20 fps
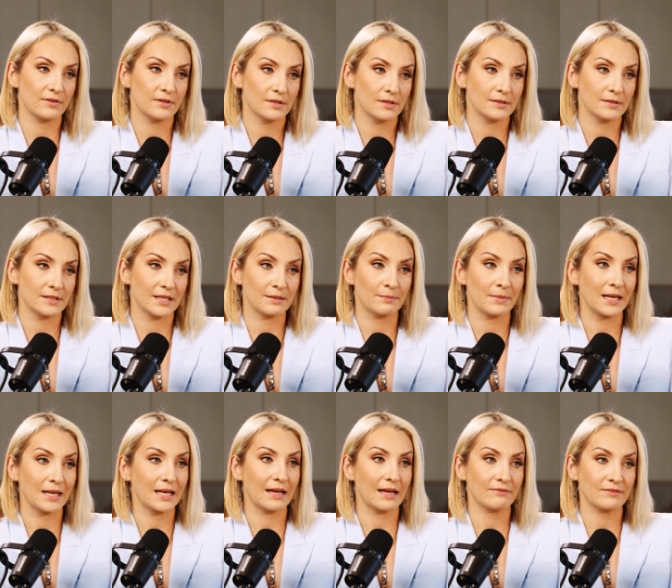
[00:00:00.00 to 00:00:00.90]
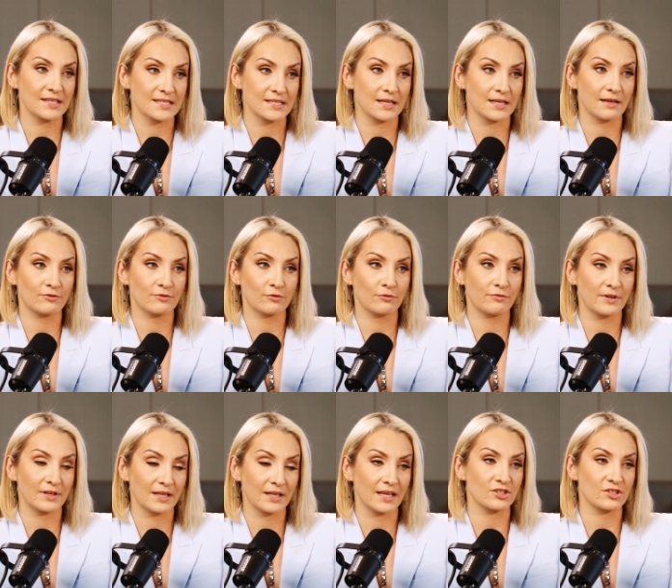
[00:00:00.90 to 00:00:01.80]
that my life doesn't have to feel
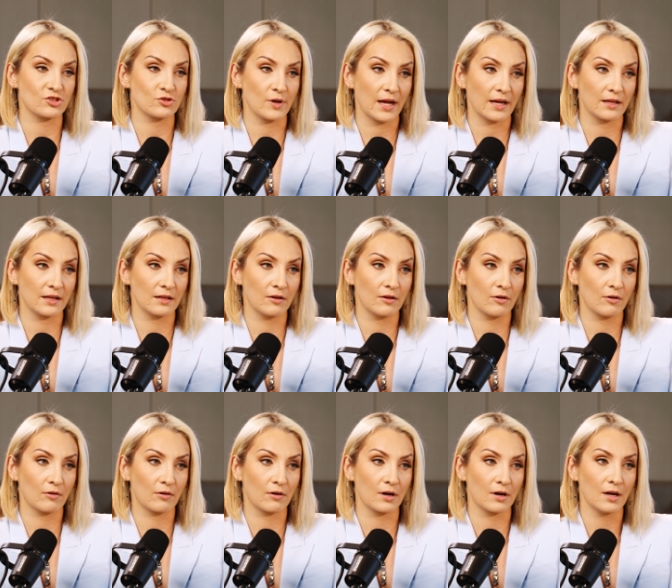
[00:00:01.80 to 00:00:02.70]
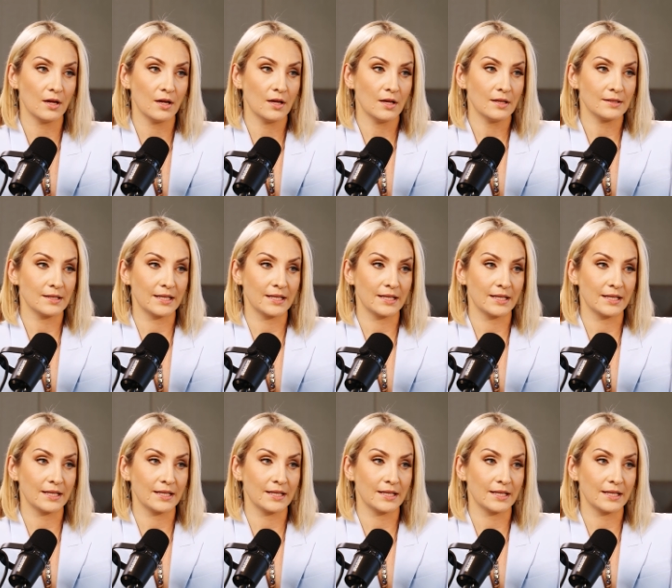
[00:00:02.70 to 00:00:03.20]
like struggle, or that I'm